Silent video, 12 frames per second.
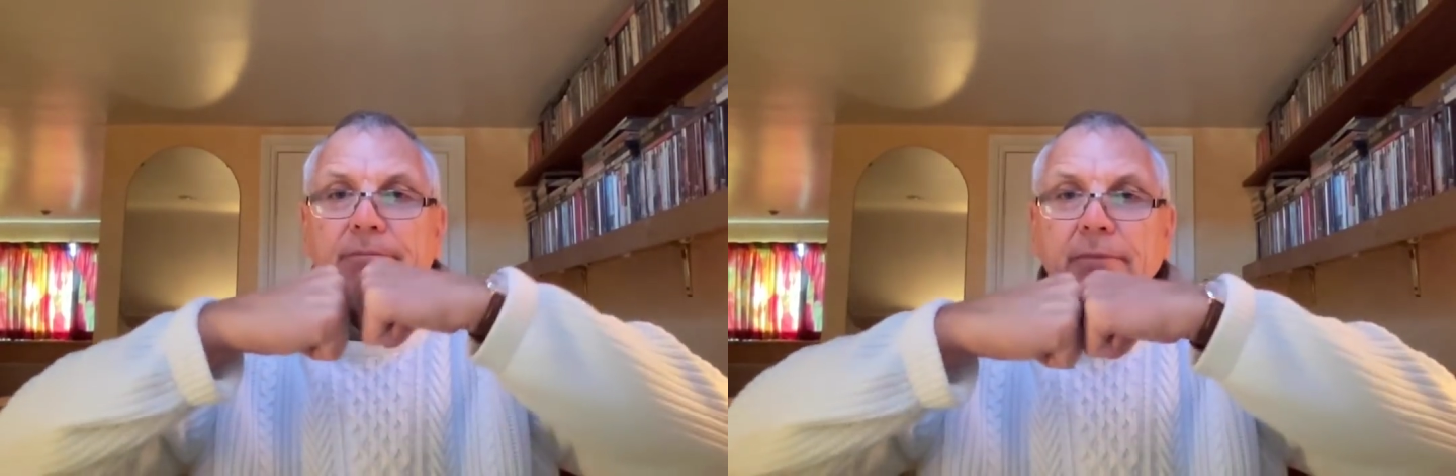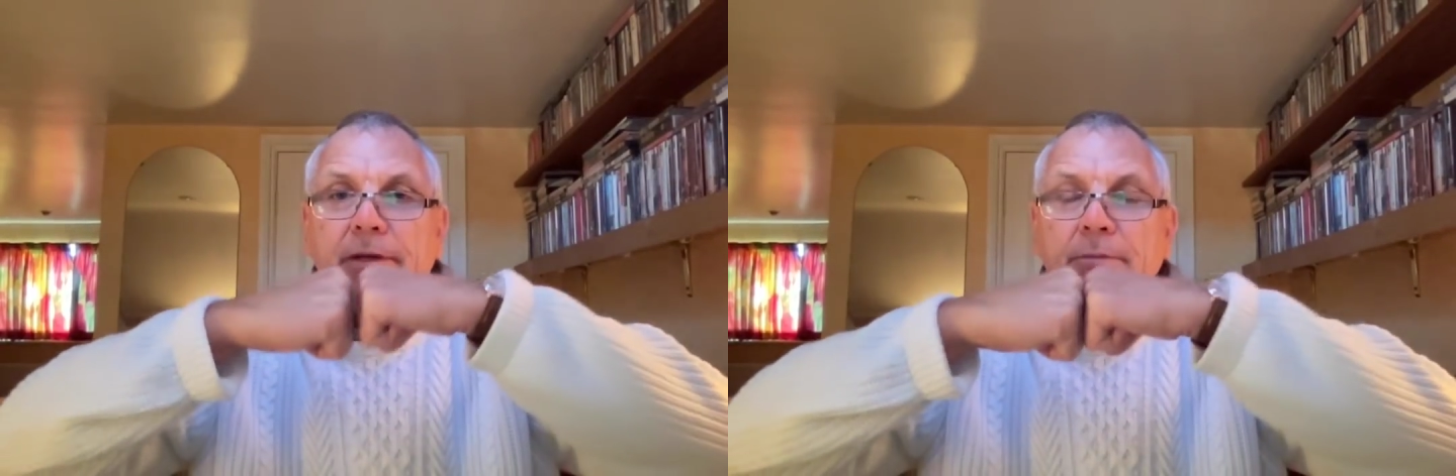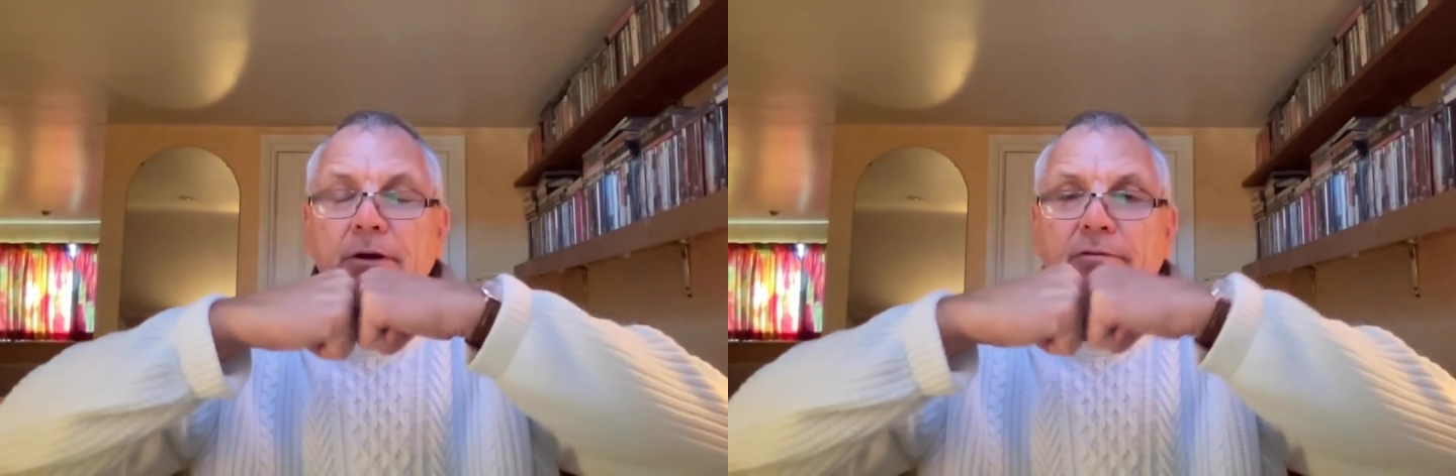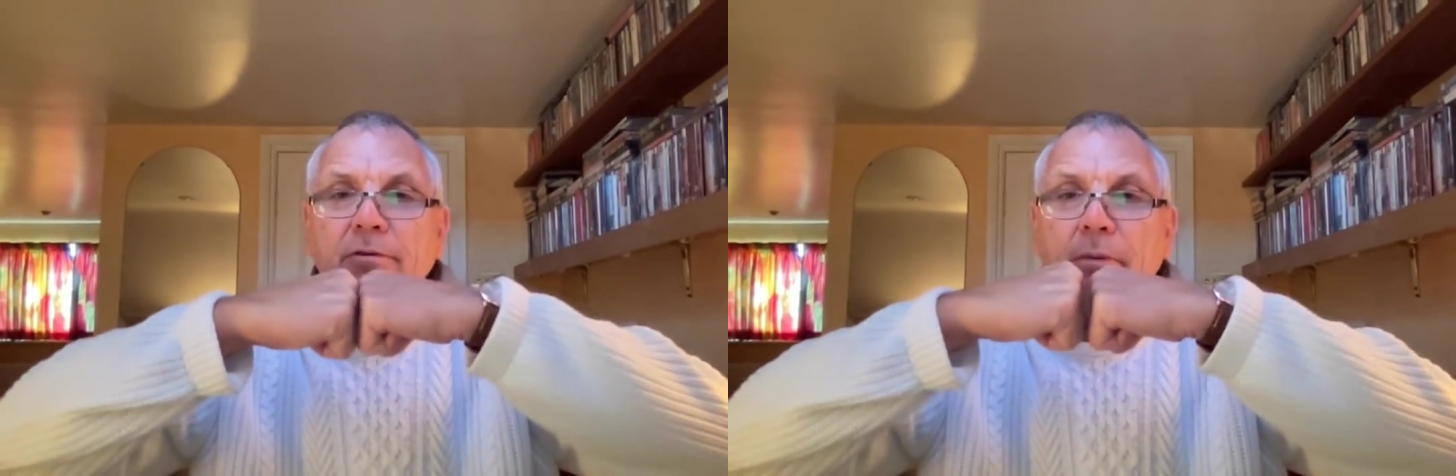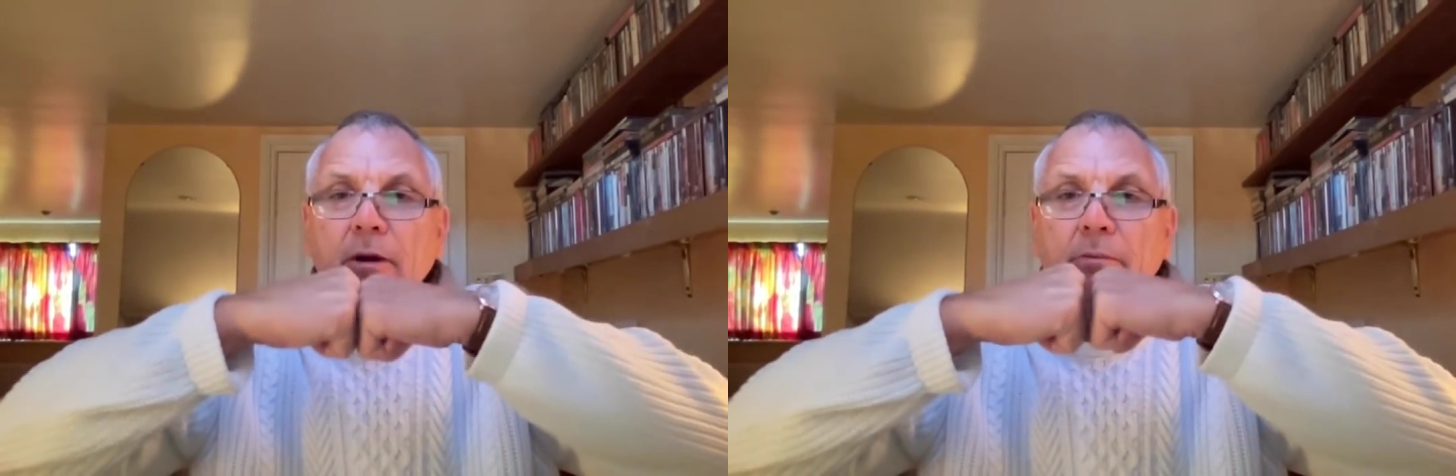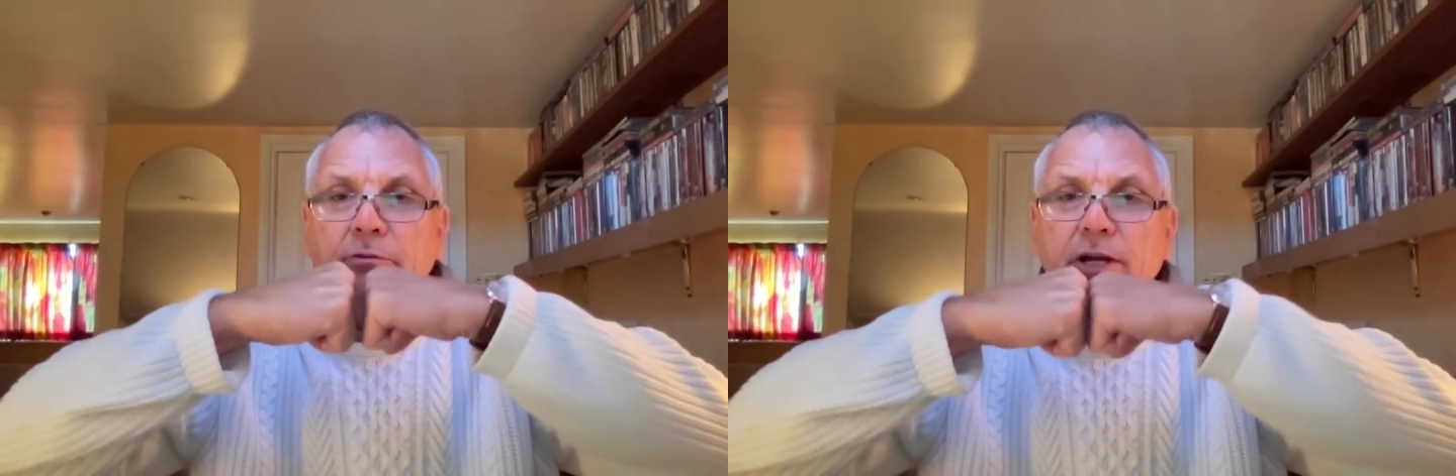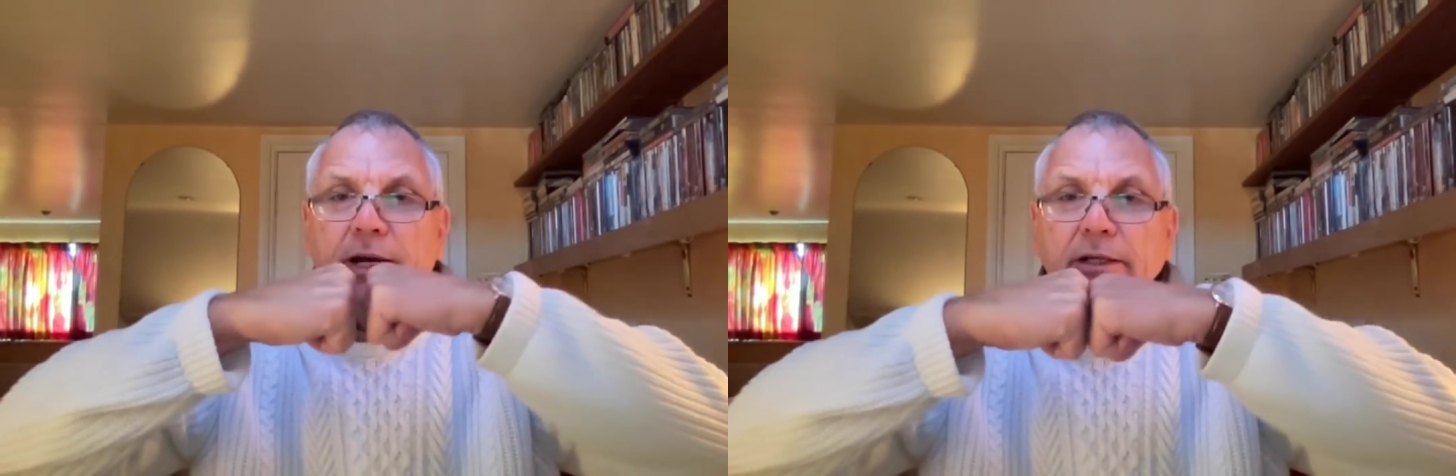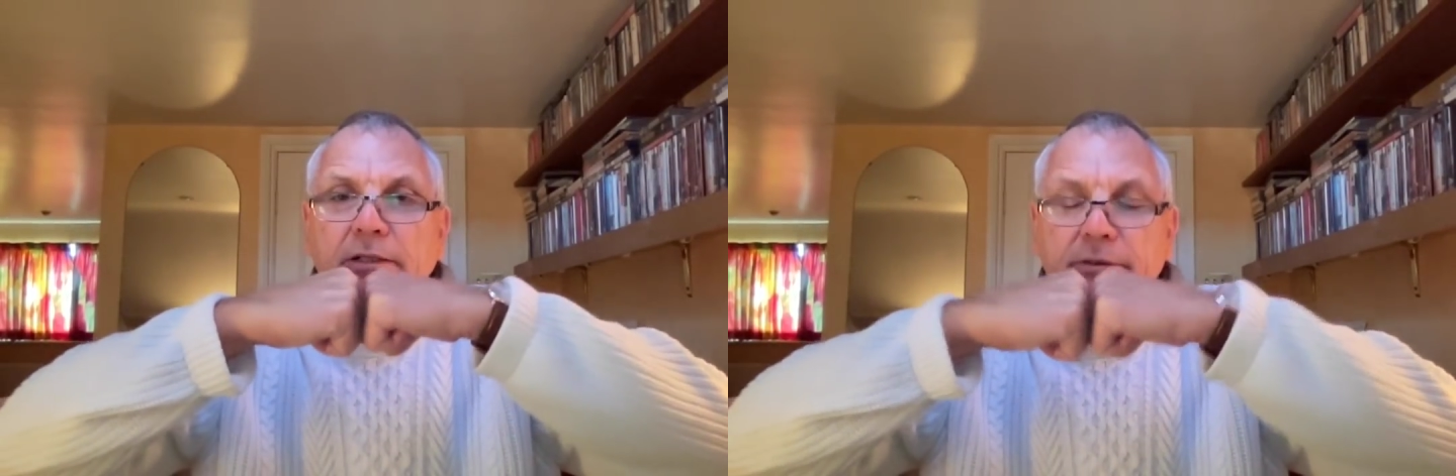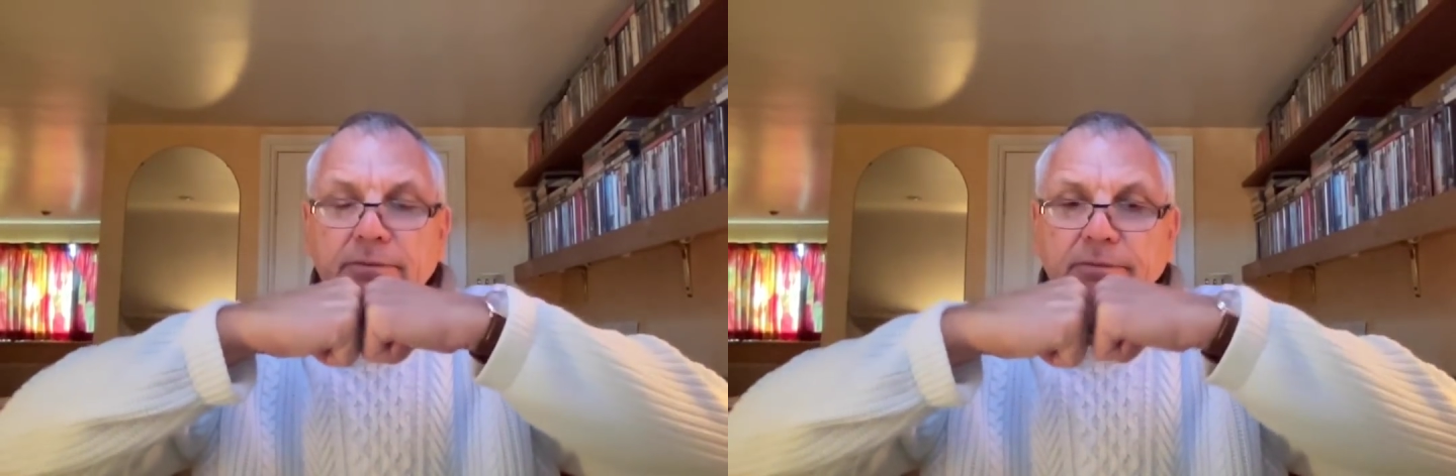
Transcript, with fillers: immovable object